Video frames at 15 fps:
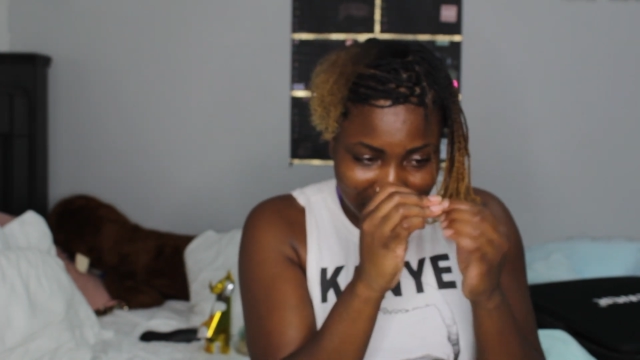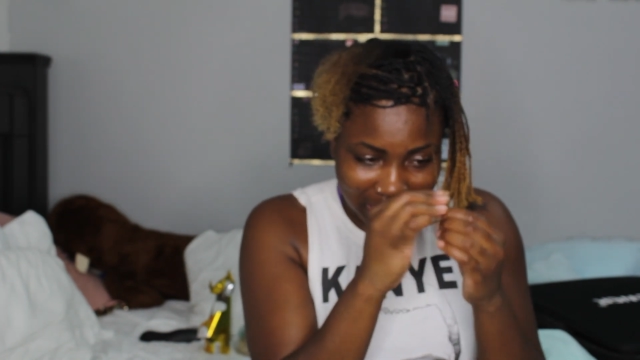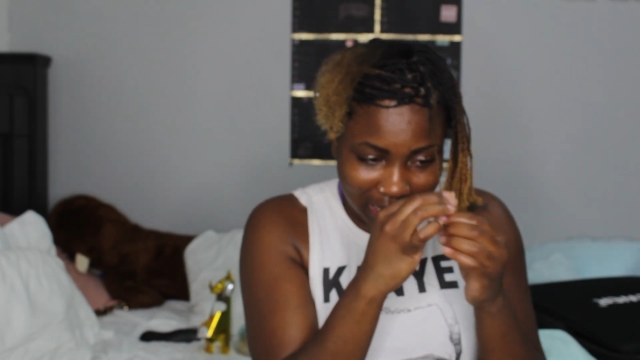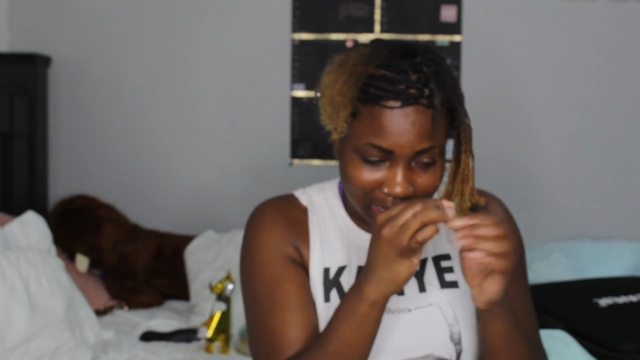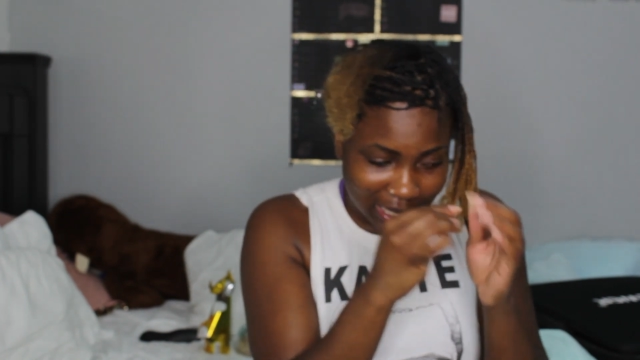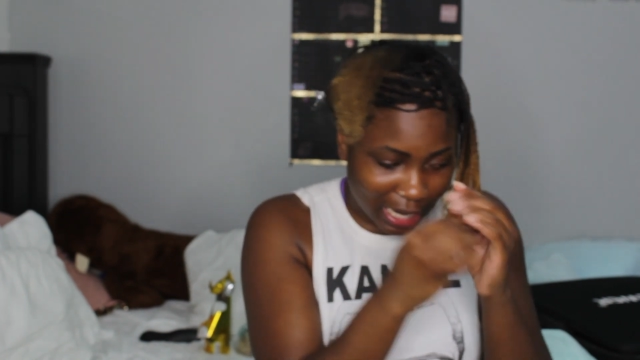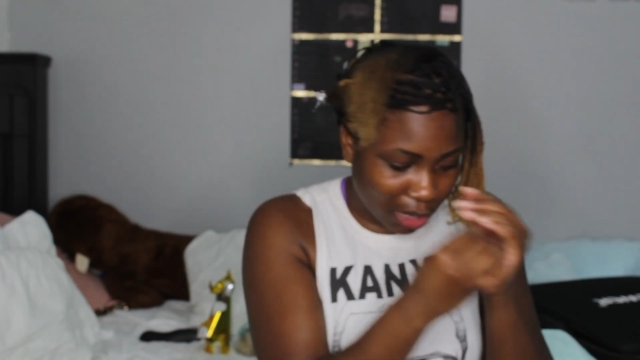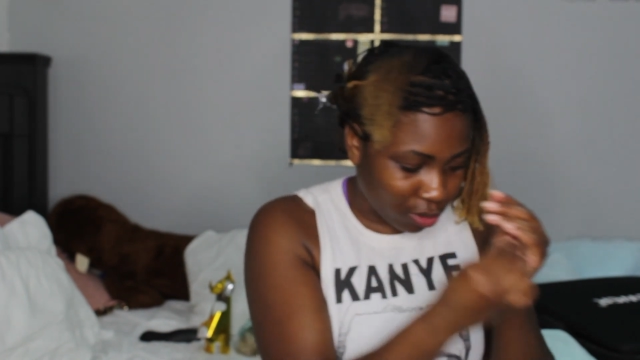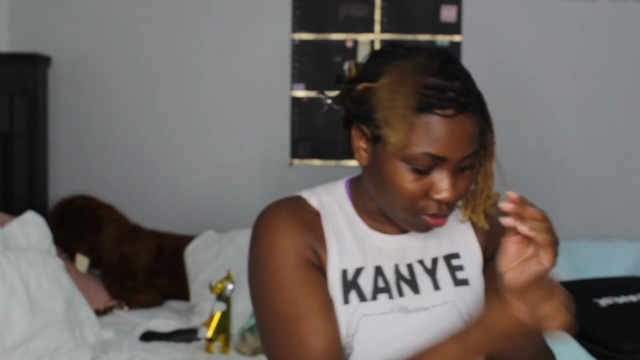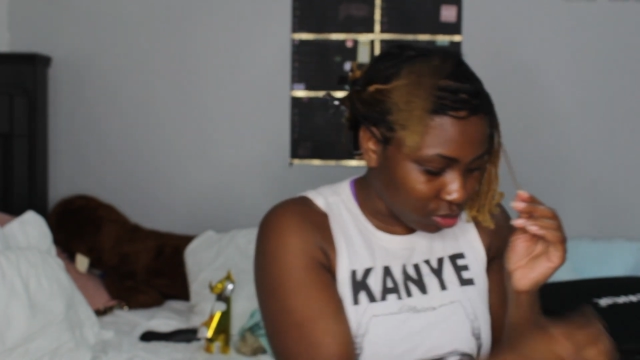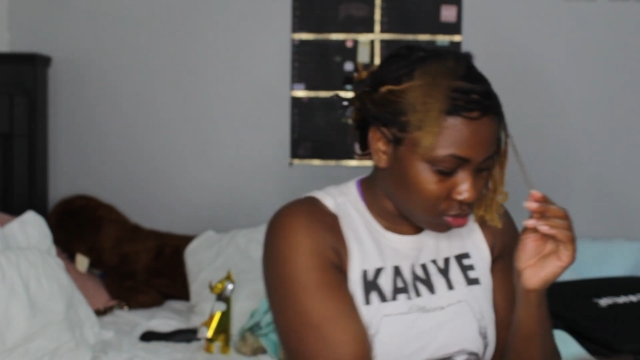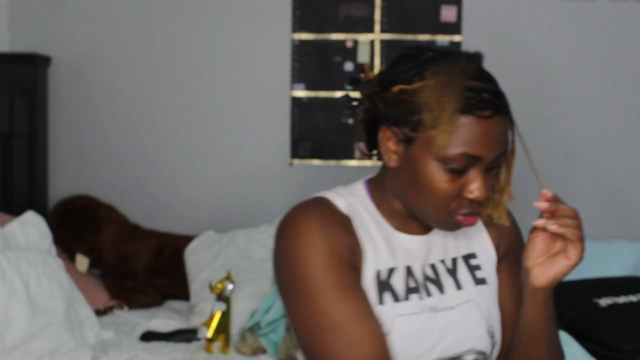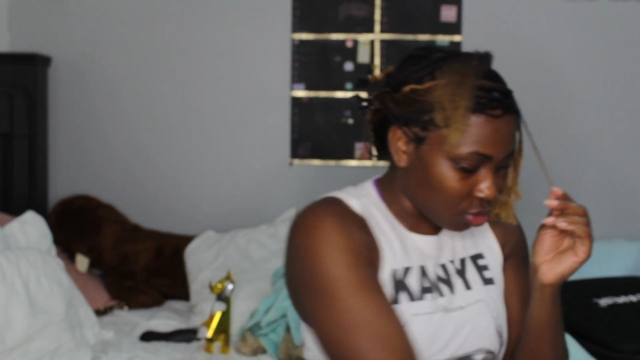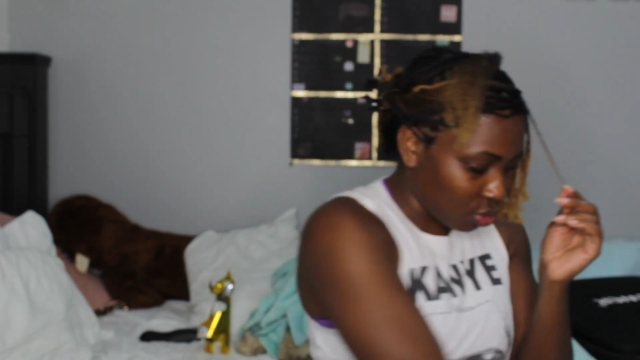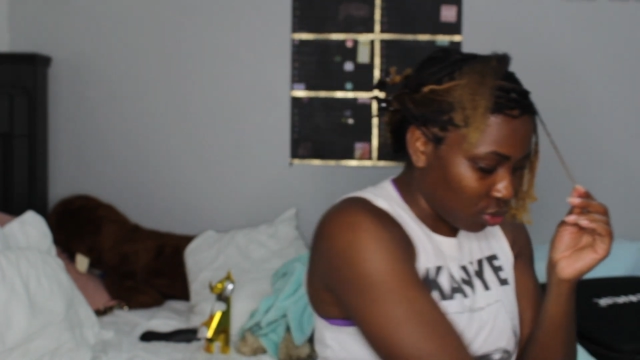take it out
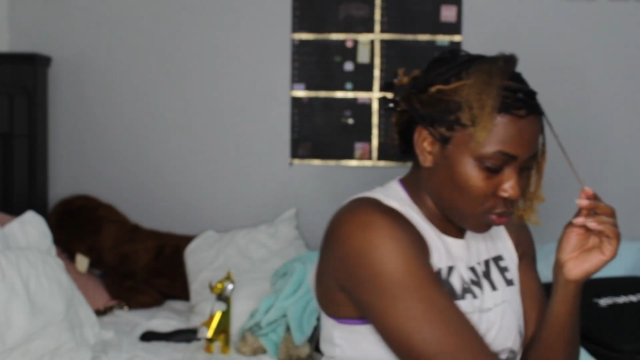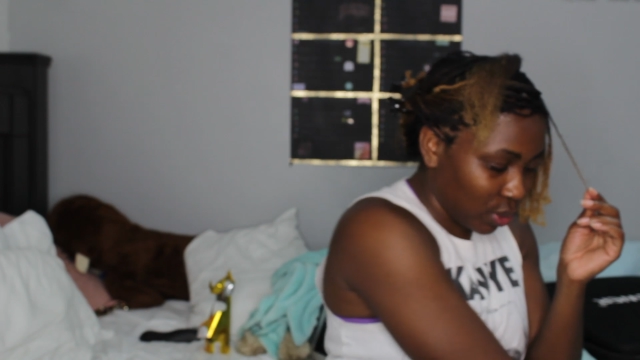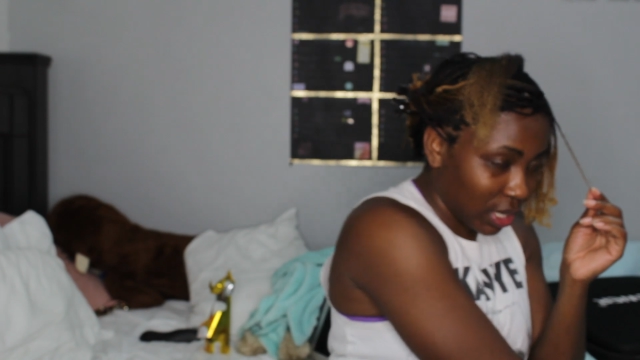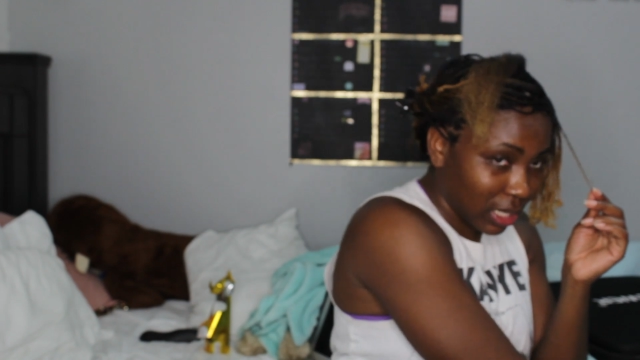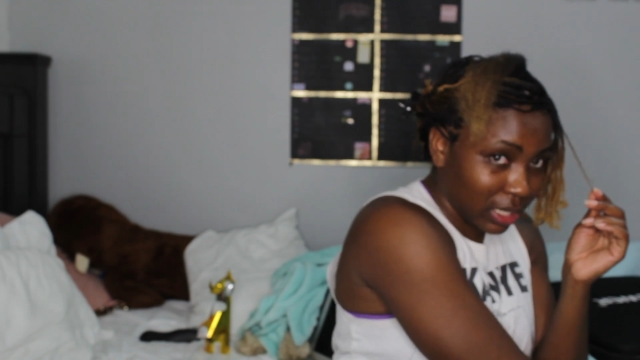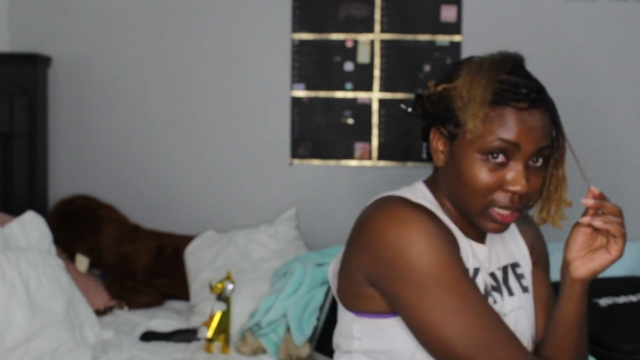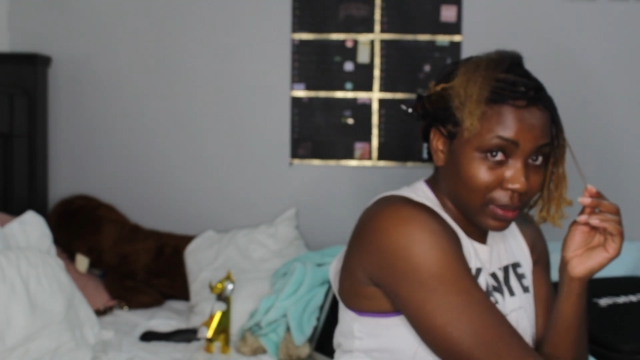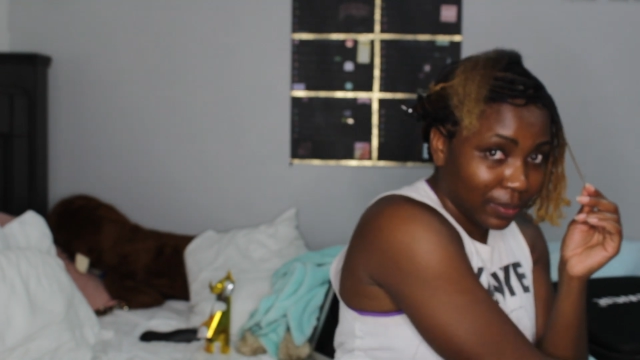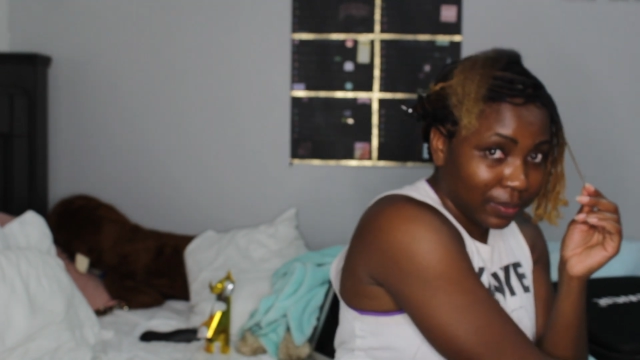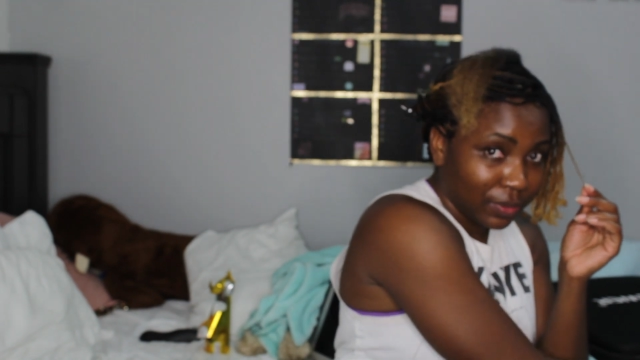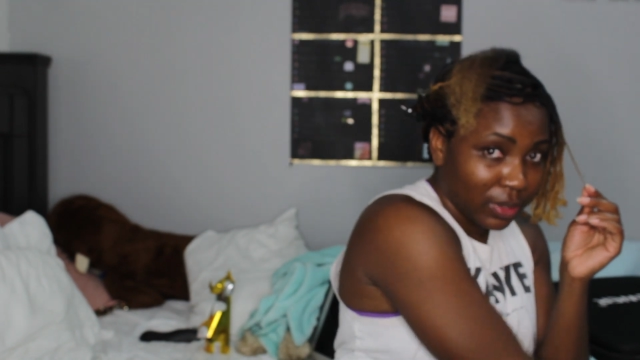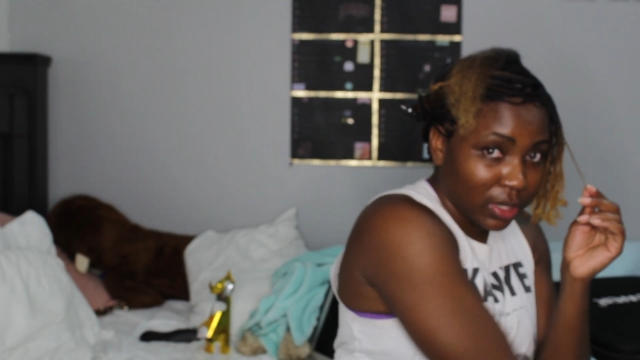so quickly.